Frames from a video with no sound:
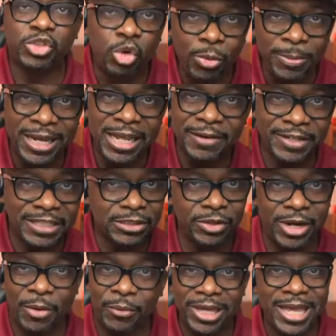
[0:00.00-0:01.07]
Too many of
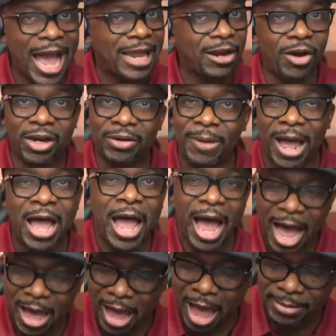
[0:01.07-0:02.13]
us do that. We got all the,
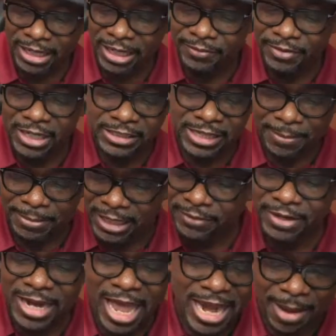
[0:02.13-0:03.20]
I, I believe in this, I
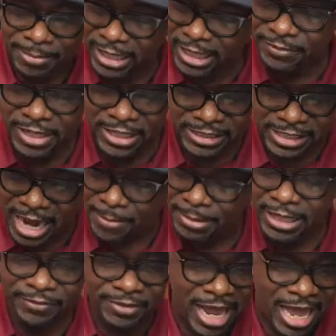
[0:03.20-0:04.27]
believe in that, I believe in this, and
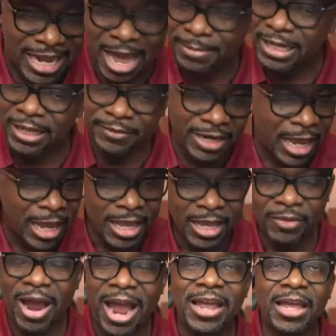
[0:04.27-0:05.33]
I believe in that, and I believe in it,
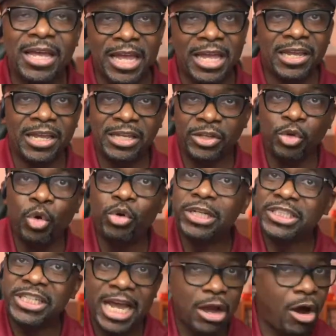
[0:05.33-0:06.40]
right? And, and you
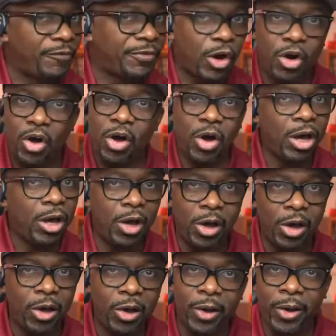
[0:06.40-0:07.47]
can check off
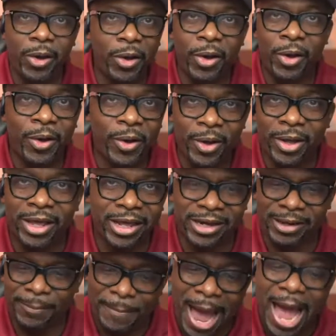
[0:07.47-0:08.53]

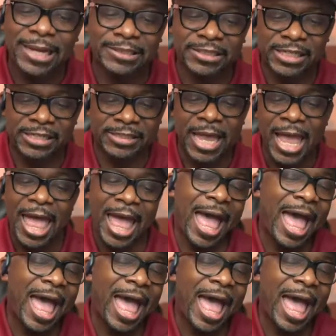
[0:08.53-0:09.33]
all the boxes.